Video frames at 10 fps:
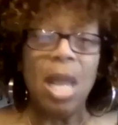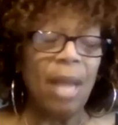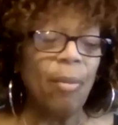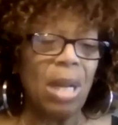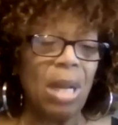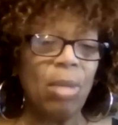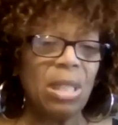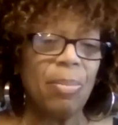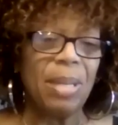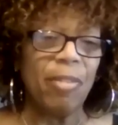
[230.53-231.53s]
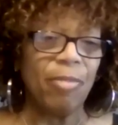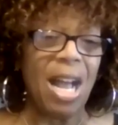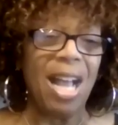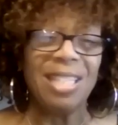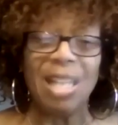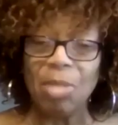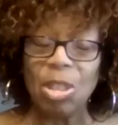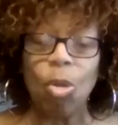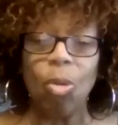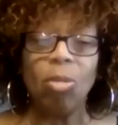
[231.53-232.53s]
And when I went to be advised, I was
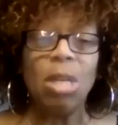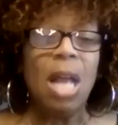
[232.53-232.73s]
told,